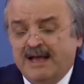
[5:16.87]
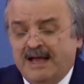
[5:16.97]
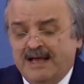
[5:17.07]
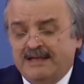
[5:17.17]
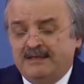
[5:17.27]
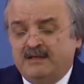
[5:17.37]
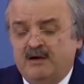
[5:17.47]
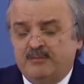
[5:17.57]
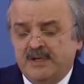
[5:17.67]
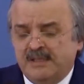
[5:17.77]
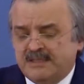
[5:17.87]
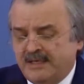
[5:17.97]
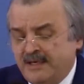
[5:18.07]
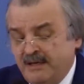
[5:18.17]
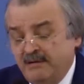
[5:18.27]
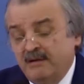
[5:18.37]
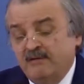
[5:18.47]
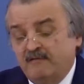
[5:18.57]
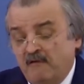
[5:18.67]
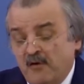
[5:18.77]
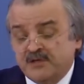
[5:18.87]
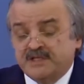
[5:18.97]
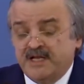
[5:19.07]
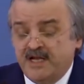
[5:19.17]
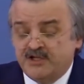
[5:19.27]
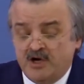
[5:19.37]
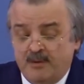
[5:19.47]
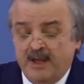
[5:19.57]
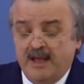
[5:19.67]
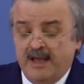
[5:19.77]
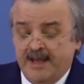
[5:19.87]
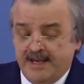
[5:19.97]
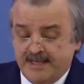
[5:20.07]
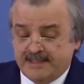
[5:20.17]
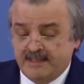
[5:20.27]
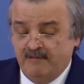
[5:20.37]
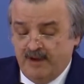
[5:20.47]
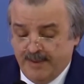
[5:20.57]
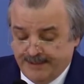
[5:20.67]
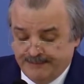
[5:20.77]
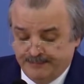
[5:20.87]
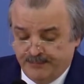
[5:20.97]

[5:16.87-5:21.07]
and compulsory forced hijab against women.